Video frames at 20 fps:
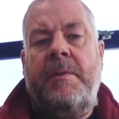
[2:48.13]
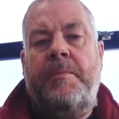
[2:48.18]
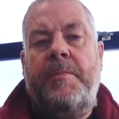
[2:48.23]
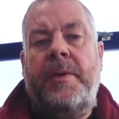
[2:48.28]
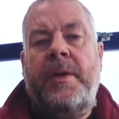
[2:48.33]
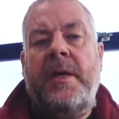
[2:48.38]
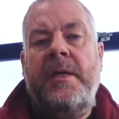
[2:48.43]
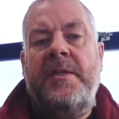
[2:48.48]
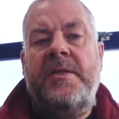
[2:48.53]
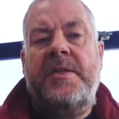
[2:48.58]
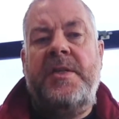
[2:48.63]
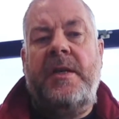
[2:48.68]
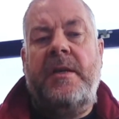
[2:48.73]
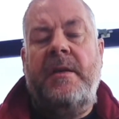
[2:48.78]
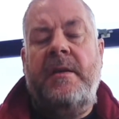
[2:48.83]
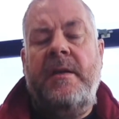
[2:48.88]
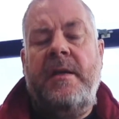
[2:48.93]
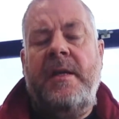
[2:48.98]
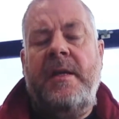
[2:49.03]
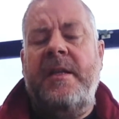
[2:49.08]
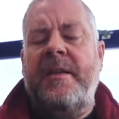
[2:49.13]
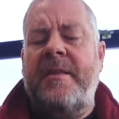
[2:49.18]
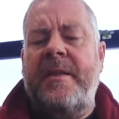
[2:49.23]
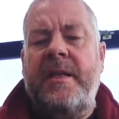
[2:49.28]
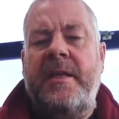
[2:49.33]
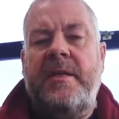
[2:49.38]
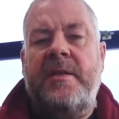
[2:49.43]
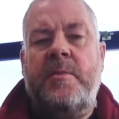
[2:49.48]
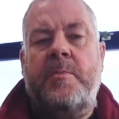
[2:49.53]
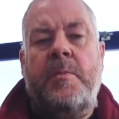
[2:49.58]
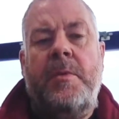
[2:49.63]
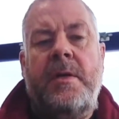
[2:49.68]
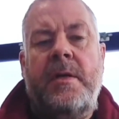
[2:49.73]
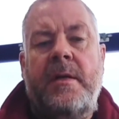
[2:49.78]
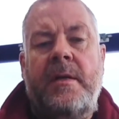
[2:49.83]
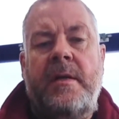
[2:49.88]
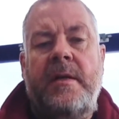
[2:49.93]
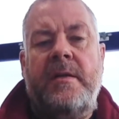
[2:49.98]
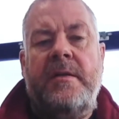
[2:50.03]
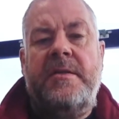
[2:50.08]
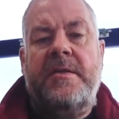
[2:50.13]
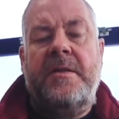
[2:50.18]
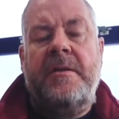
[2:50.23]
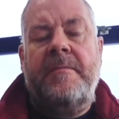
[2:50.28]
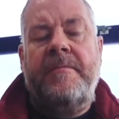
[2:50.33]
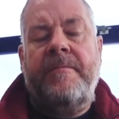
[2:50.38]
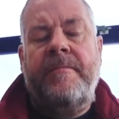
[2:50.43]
pricing in these markets.